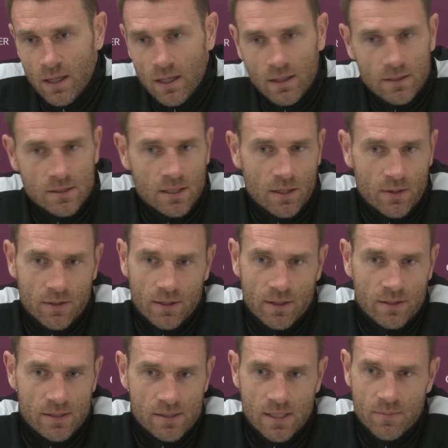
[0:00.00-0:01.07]
Listen,
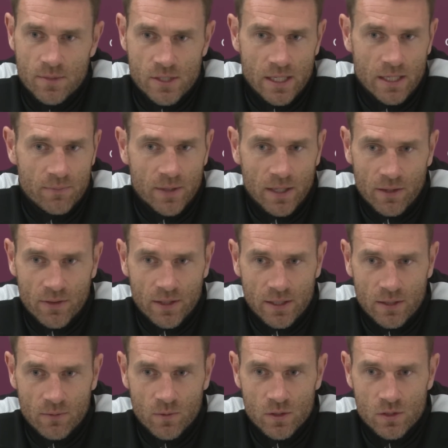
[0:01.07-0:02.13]
the same as anybody. I
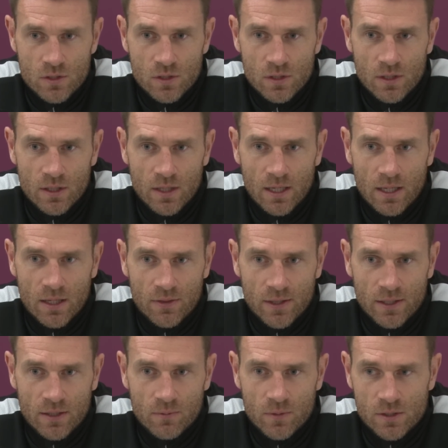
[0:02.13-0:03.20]
think it was
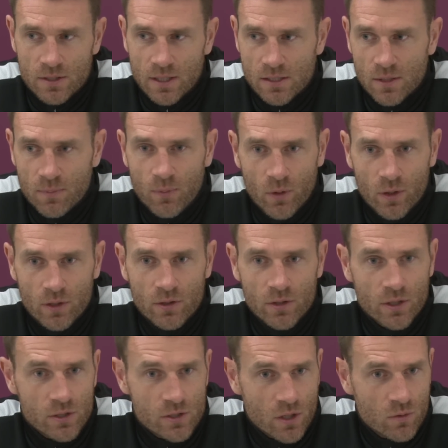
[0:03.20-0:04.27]
disappointing,
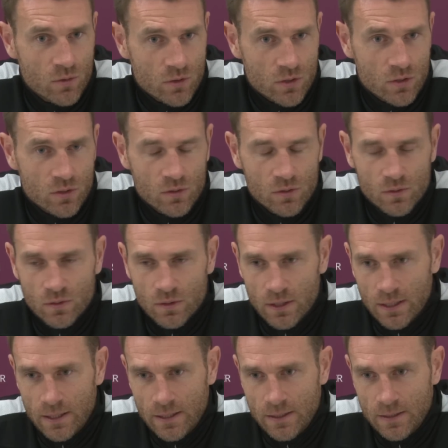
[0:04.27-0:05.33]
the results.
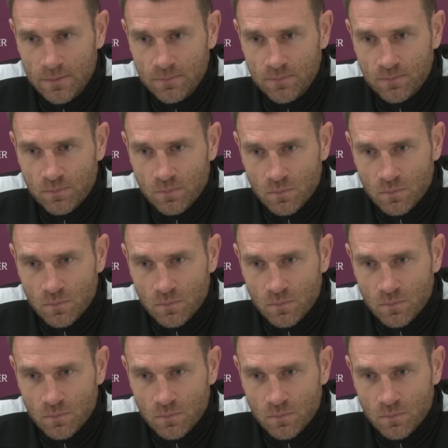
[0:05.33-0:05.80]
The